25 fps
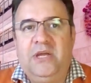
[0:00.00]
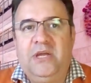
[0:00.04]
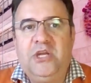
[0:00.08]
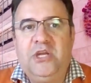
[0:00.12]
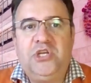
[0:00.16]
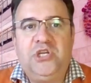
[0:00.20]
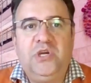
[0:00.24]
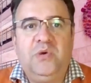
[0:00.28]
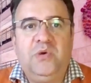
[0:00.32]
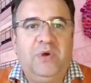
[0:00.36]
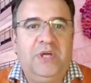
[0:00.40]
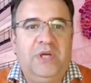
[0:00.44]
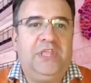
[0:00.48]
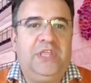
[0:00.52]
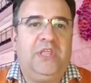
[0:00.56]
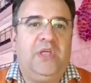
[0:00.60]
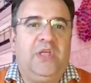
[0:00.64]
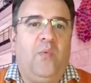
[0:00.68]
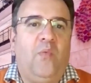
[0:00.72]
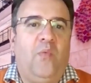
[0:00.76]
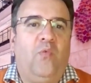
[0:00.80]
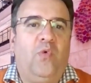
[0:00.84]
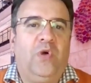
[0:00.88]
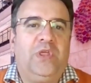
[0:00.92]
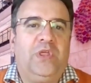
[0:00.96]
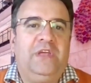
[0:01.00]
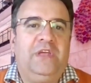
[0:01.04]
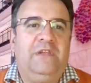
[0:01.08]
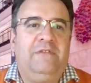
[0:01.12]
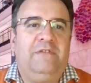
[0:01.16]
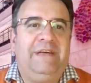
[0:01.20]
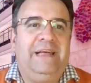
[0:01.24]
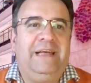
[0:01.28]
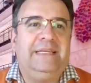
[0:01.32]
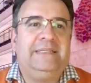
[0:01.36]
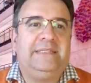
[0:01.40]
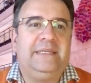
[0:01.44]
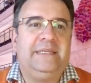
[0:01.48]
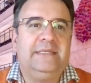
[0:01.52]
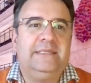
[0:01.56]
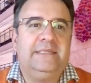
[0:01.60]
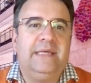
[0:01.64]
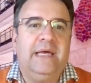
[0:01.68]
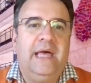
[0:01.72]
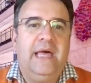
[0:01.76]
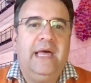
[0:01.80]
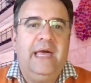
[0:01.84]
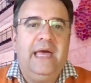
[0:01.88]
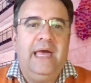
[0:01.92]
issue with with investors,